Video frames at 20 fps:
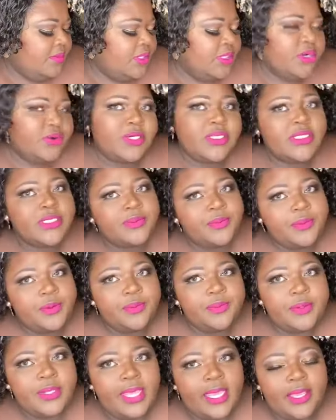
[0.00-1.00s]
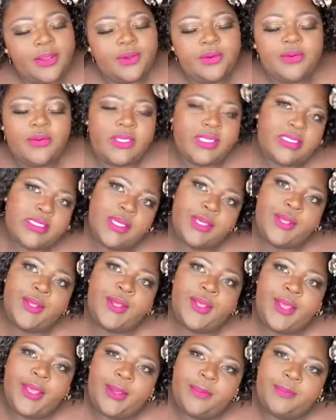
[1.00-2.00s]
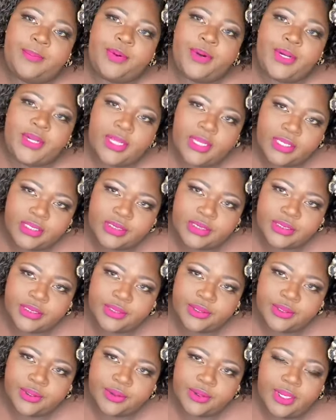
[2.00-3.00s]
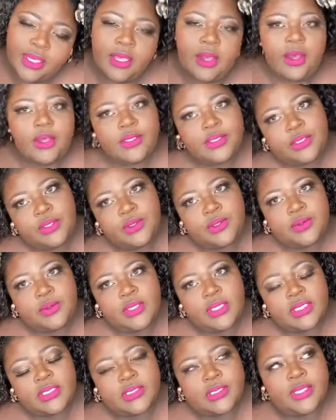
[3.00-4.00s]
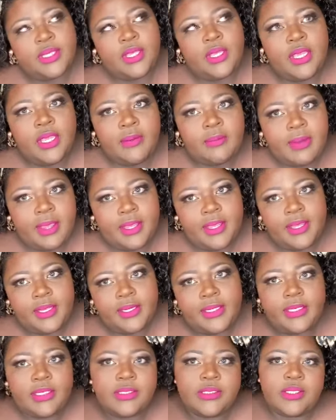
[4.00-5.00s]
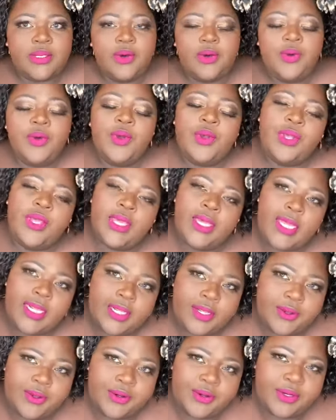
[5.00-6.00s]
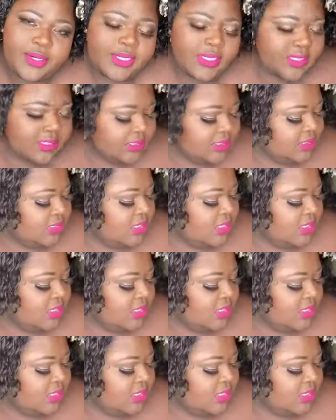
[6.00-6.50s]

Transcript: Christopher Blake, who is production. Okay. Also, who is my honey. So hello, Chris.